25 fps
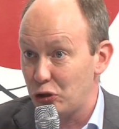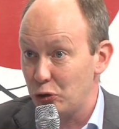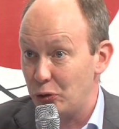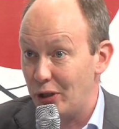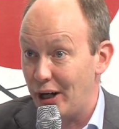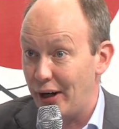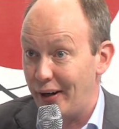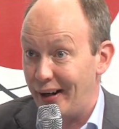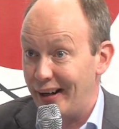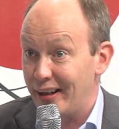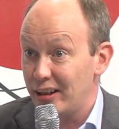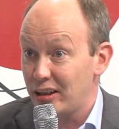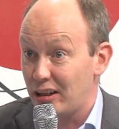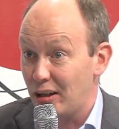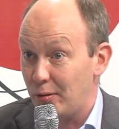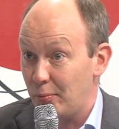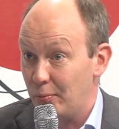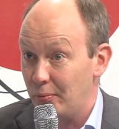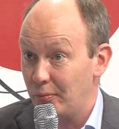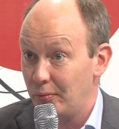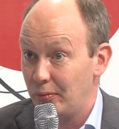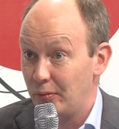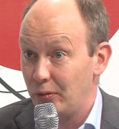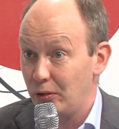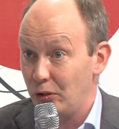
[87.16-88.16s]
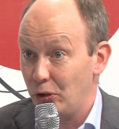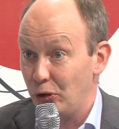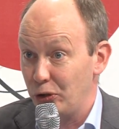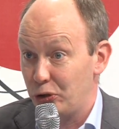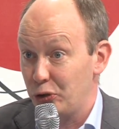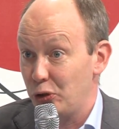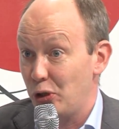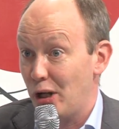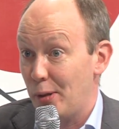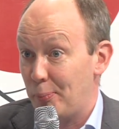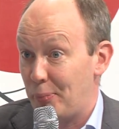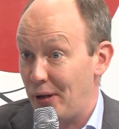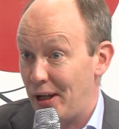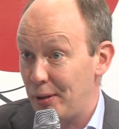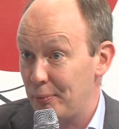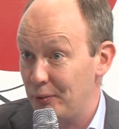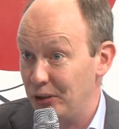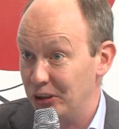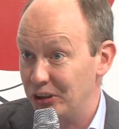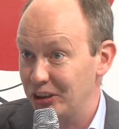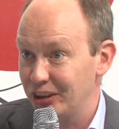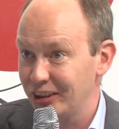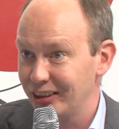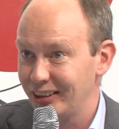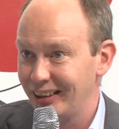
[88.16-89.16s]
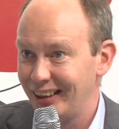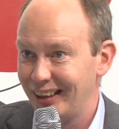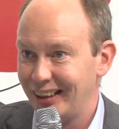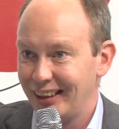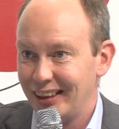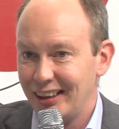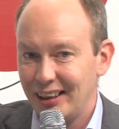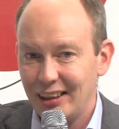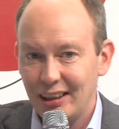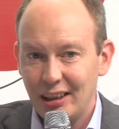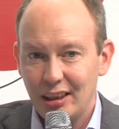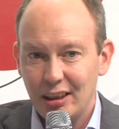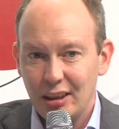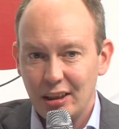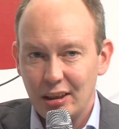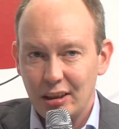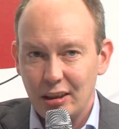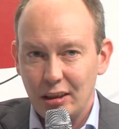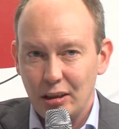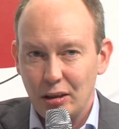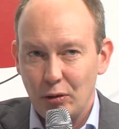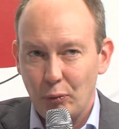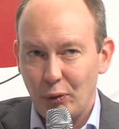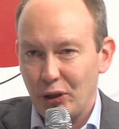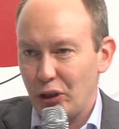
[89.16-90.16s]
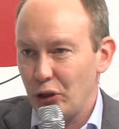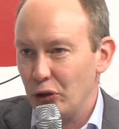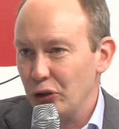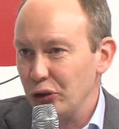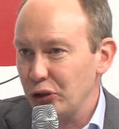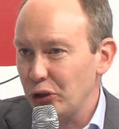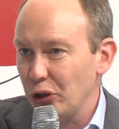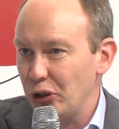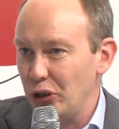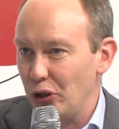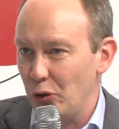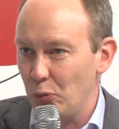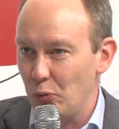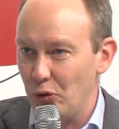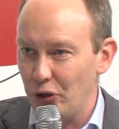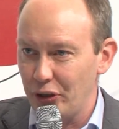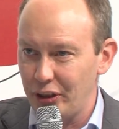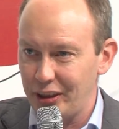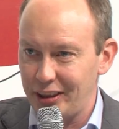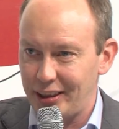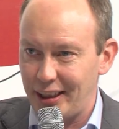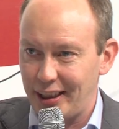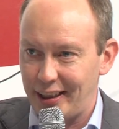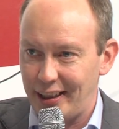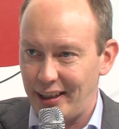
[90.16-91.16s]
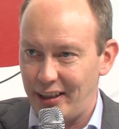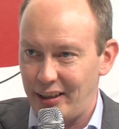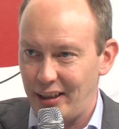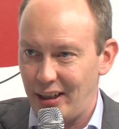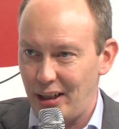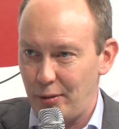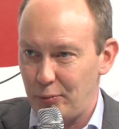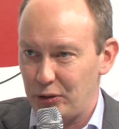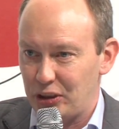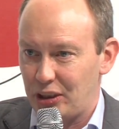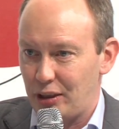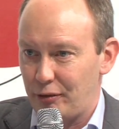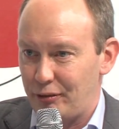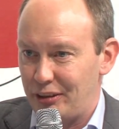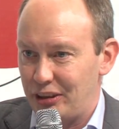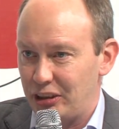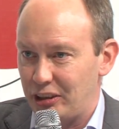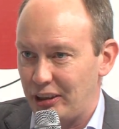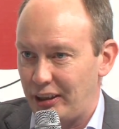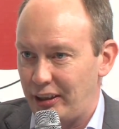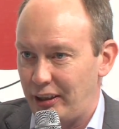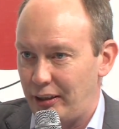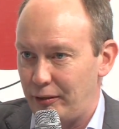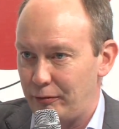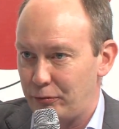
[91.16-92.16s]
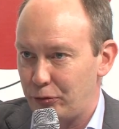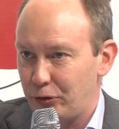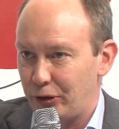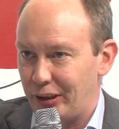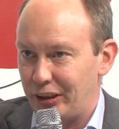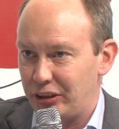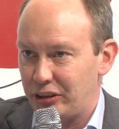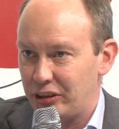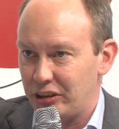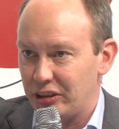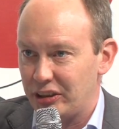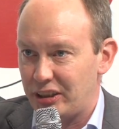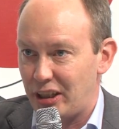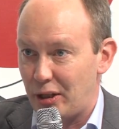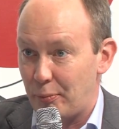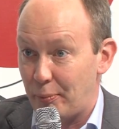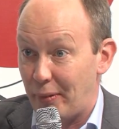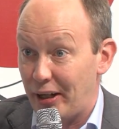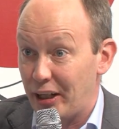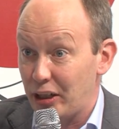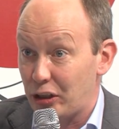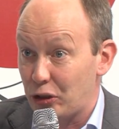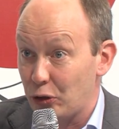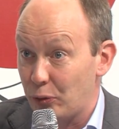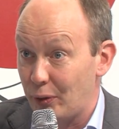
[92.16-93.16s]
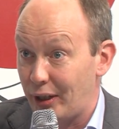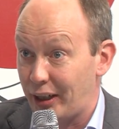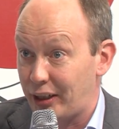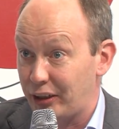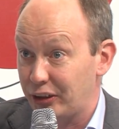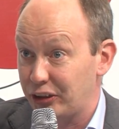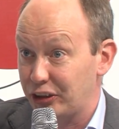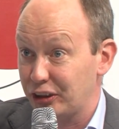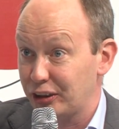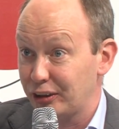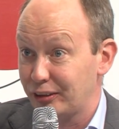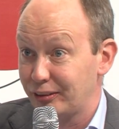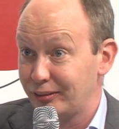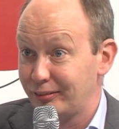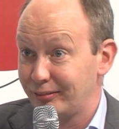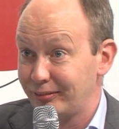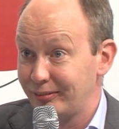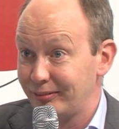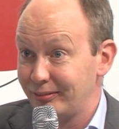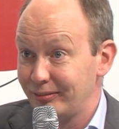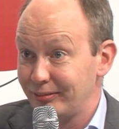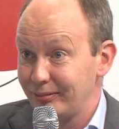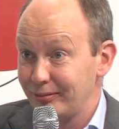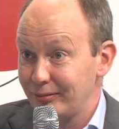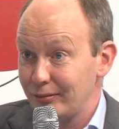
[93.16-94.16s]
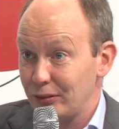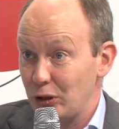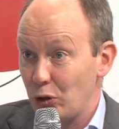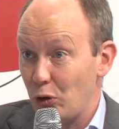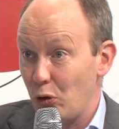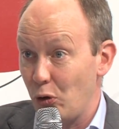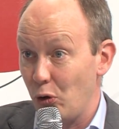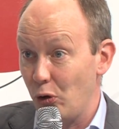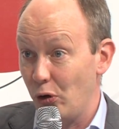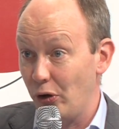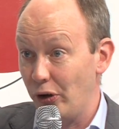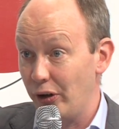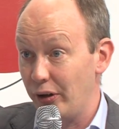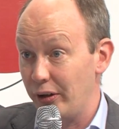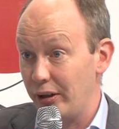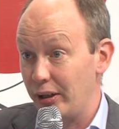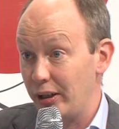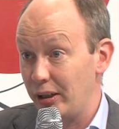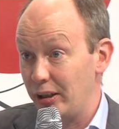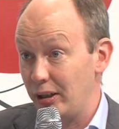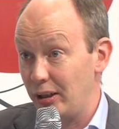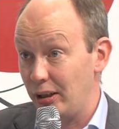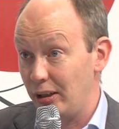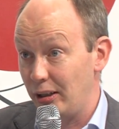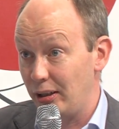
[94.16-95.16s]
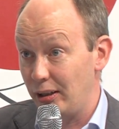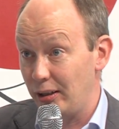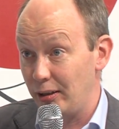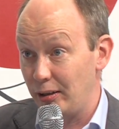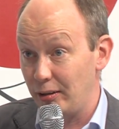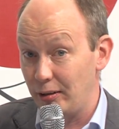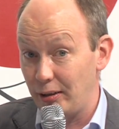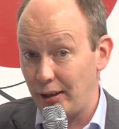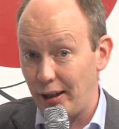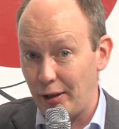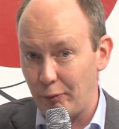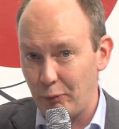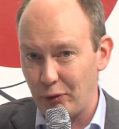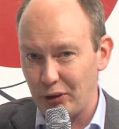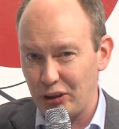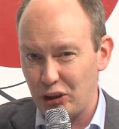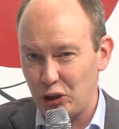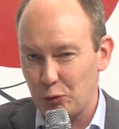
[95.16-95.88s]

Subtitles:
to their income or to their payments. What they also don't want is that their neighbors have insight in, for instance, their medical records, or and what